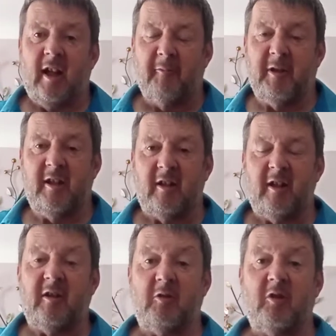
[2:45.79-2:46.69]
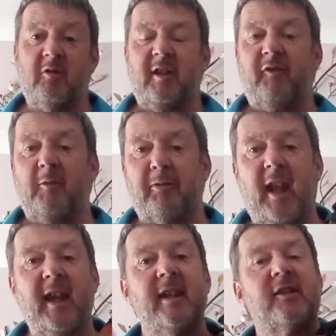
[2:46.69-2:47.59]
I mean, you could, if you
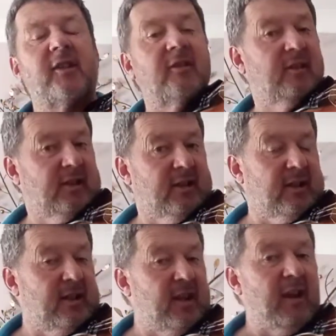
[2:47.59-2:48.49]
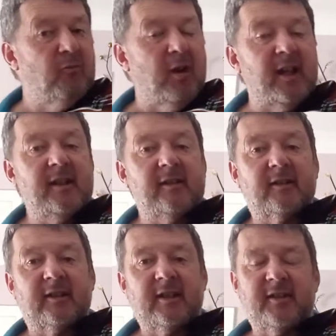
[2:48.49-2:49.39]
play it in that way,
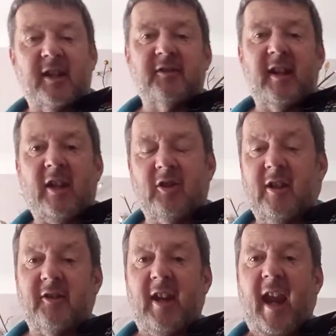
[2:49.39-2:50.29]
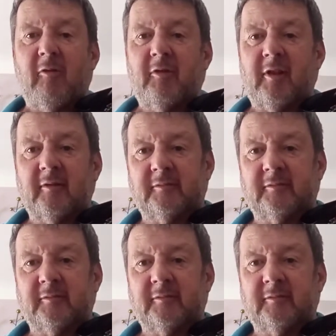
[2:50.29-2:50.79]
it doesn't actually sound